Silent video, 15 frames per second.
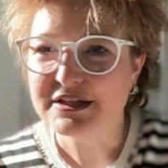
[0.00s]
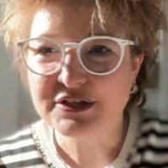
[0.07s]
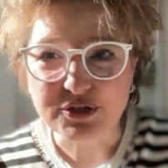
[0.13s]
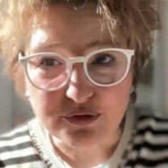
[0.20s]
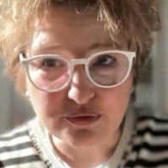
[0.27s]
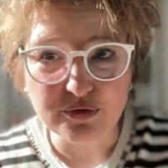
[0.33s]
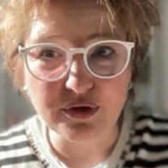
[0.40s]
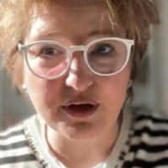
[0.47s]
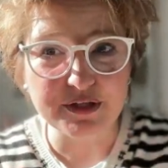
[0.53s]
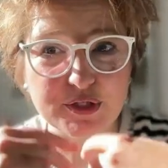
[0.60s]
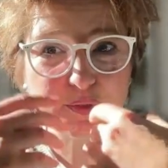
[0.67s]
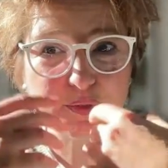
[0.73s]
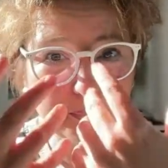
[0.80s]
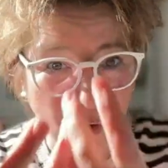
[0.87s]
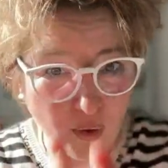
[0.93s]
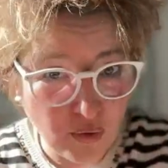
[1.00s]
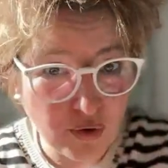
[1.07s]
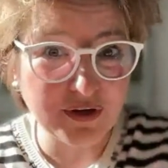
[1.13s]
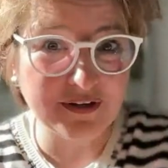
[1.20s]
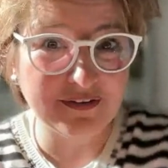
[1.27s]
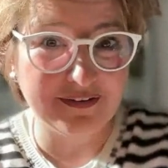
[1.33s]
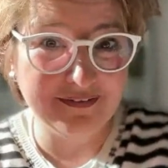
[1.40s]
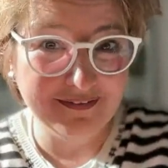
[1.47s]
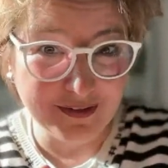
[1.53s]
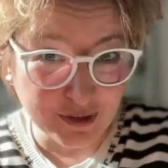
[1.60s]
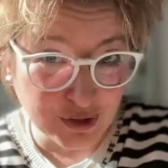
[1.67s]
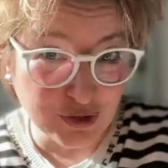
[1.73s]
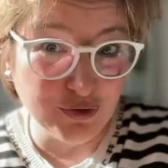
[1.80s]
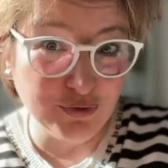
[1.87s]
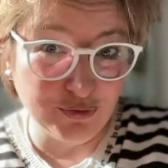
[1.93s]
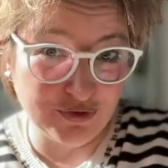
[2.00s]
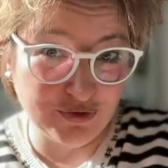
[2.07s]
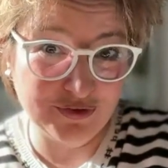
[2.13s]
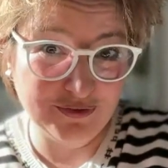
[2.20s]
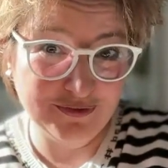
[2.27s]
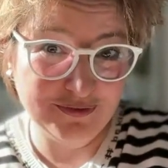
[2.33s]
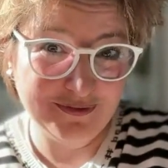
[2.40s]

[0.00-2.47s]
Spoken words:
to a spoken news.